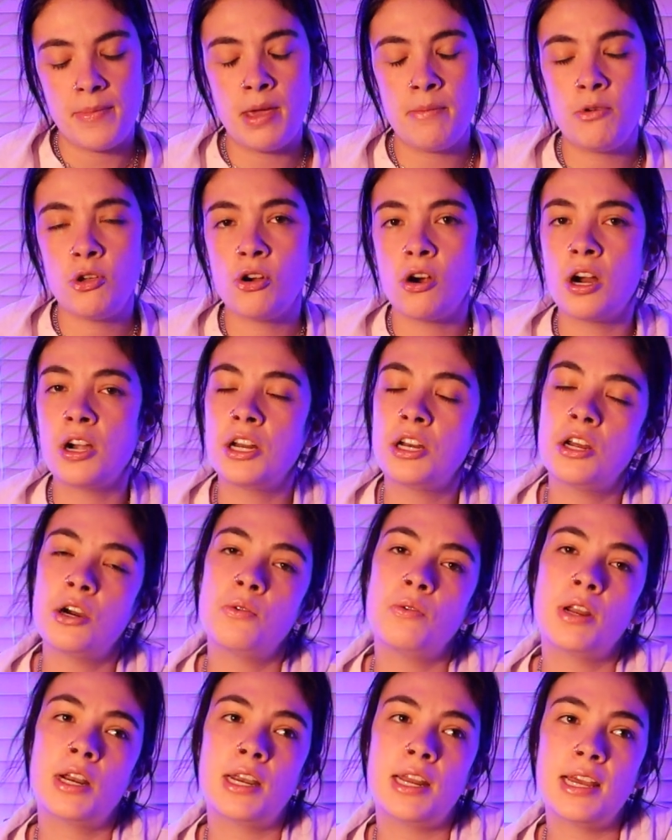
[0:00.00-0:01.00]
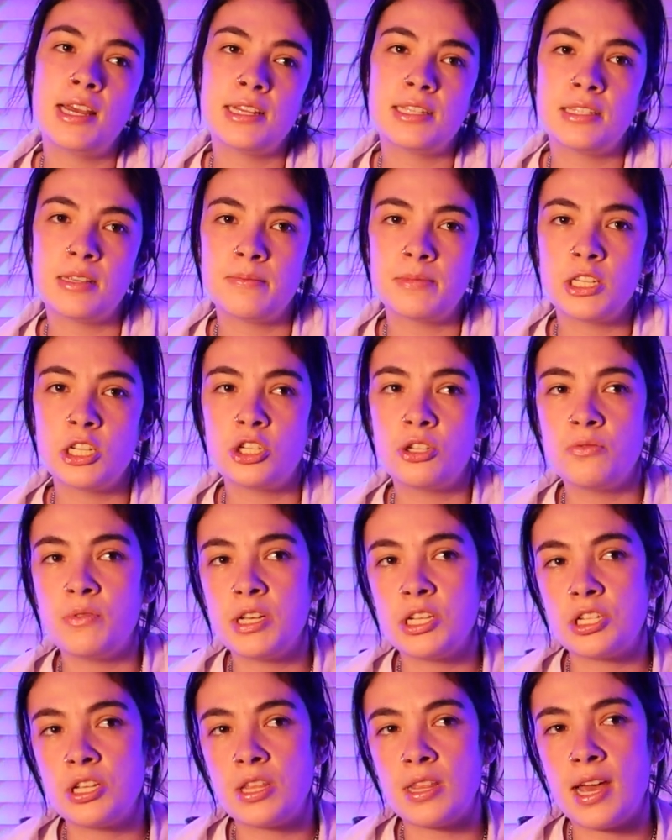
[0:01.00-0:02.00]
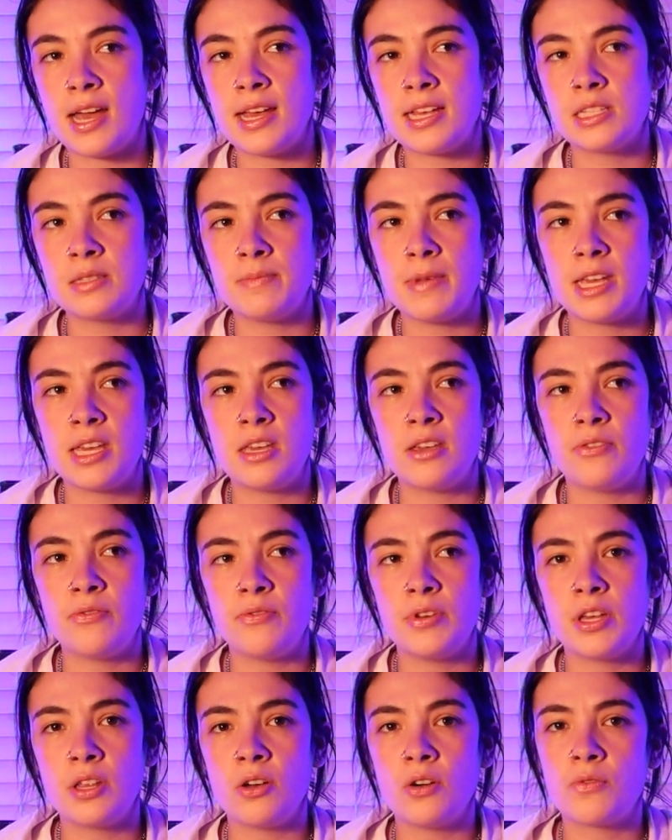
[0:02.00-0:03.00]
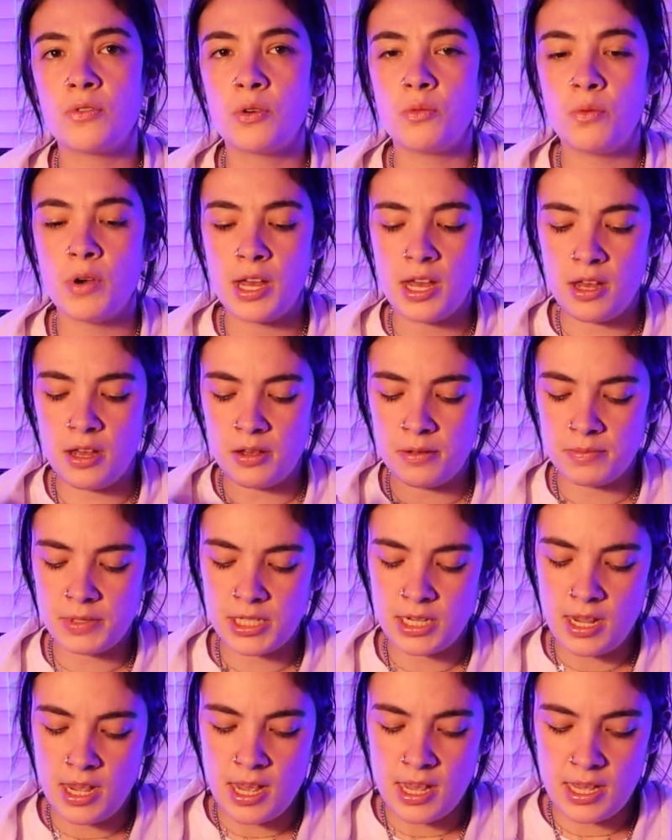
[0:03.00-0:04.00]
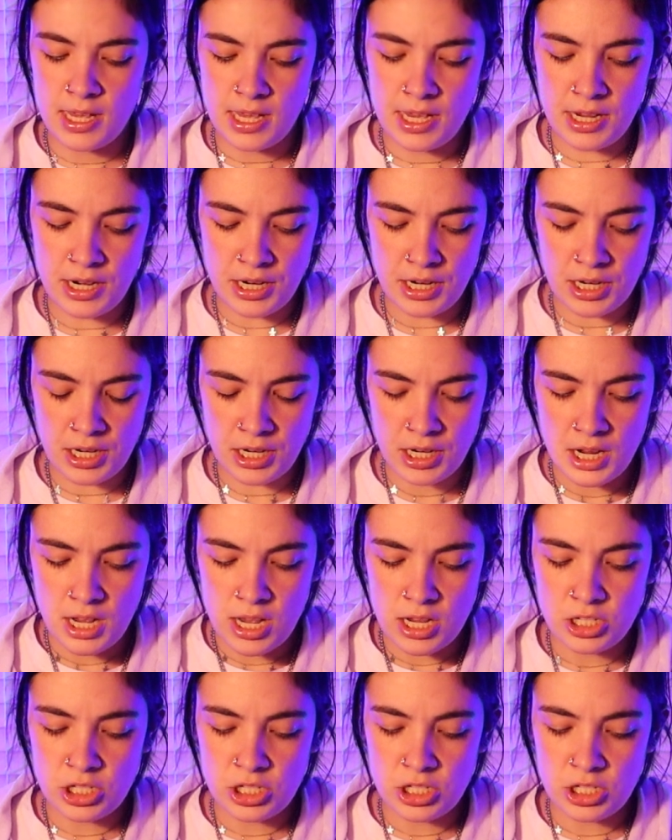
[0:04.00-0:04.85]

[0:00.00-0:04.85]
Maybe you already know what it is, some situation that is making you feel overwhelmed here.